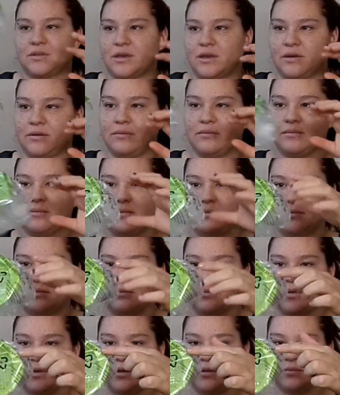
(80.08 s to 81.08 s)
cup.
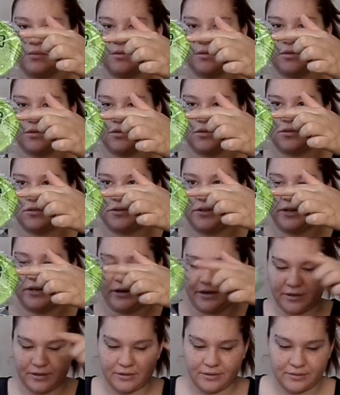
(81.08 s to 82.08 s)
Comes with the
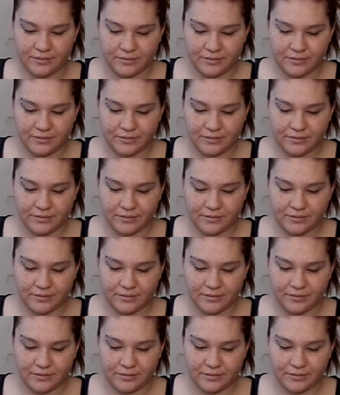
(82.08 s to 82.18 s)
strainer.